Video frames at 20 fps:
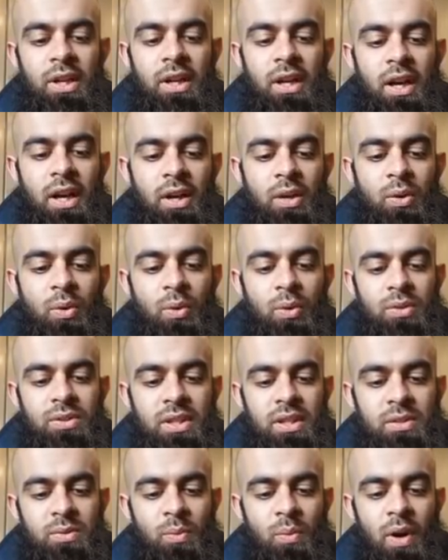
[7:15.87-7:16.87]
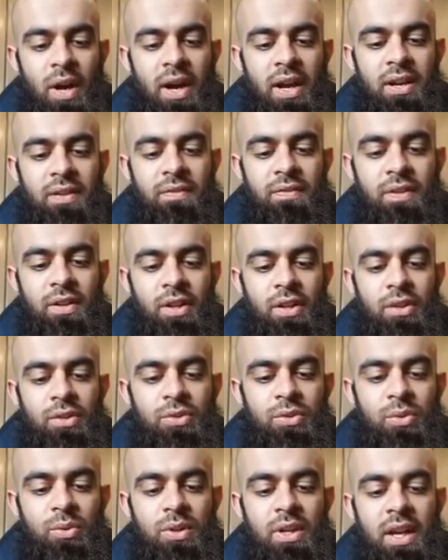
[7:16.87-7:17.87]
cause his wife to
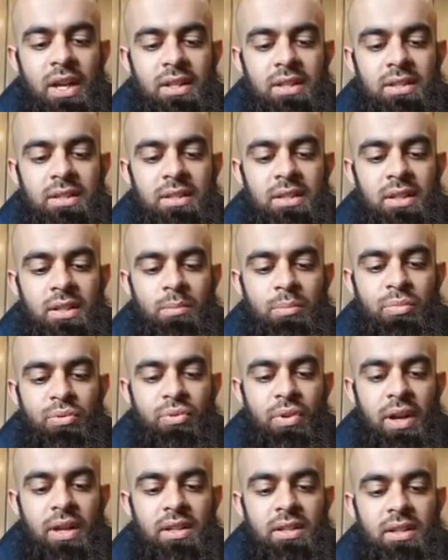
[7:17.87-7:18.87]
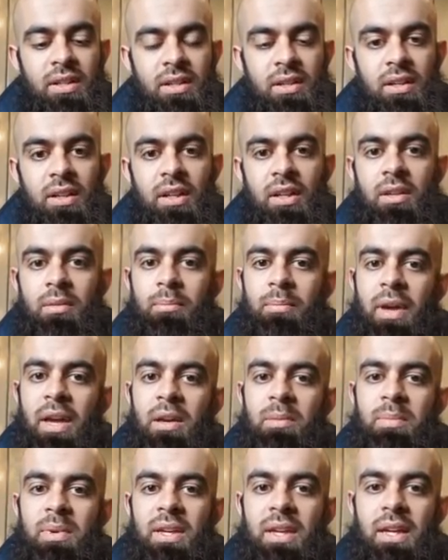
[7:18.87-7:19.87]
get pregnant.
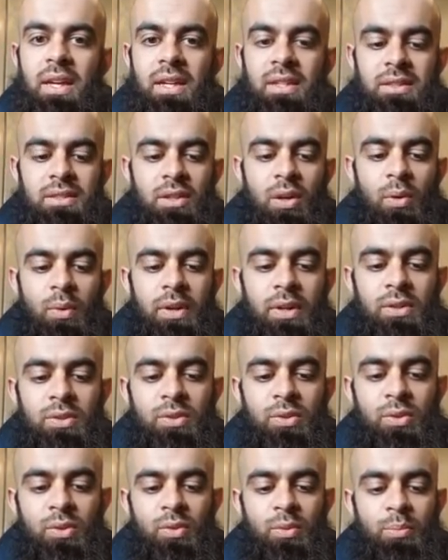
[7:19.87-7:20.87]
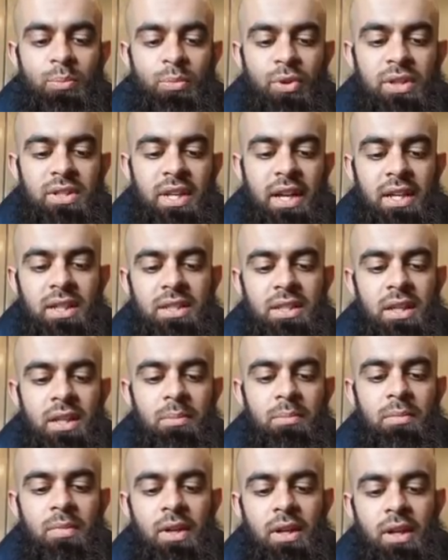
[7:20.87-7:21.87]
Maybe it's going to protect him
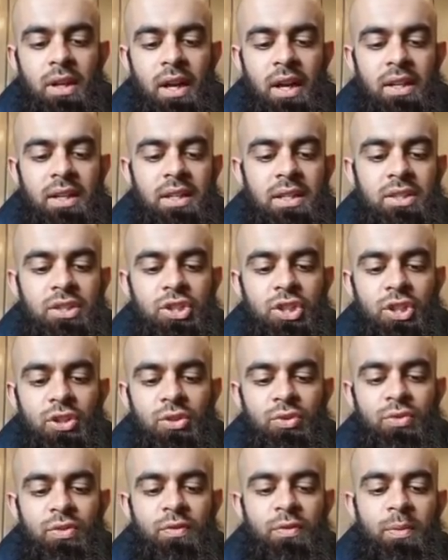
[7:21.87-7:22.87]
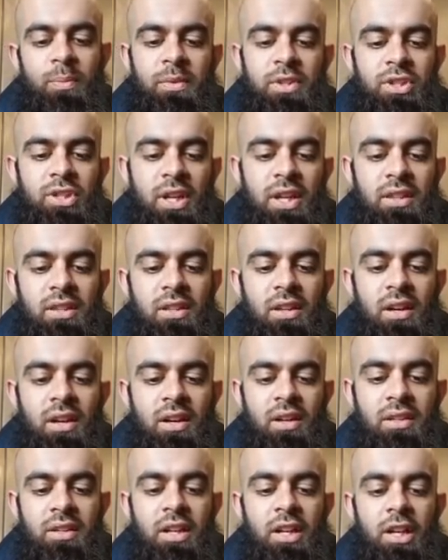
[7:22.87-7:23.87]
and his children from the shaitan.
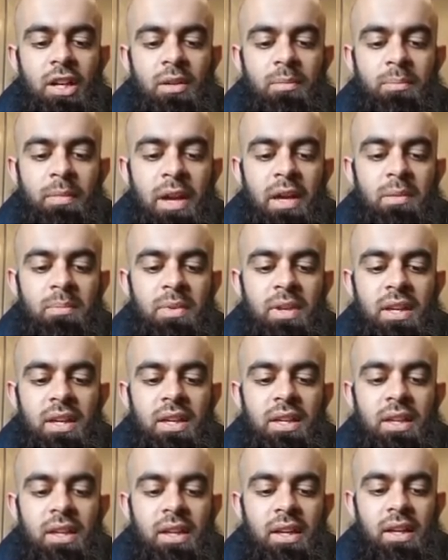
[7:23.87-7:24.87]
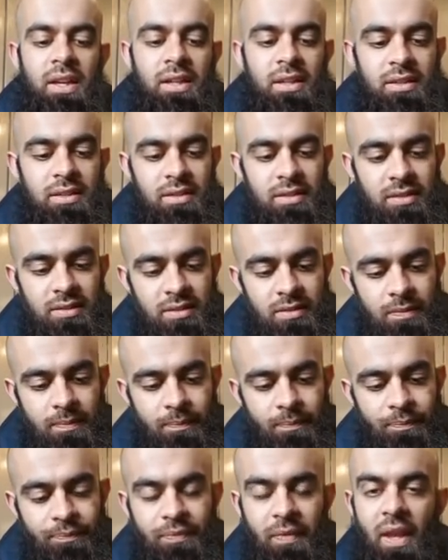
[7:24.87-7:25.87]
Maybe his...
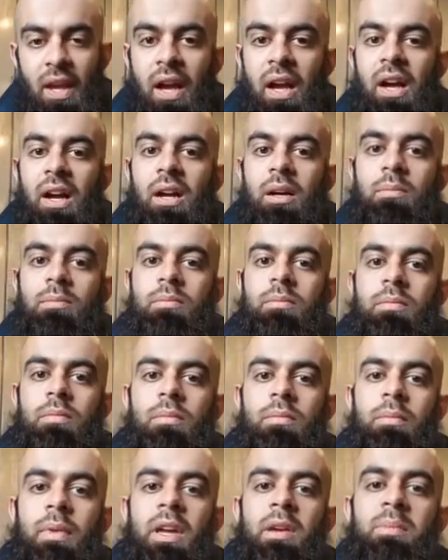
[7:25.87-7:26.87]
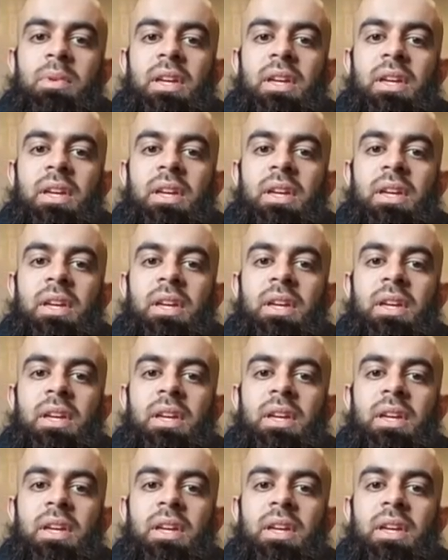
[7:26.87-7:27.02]
Maybe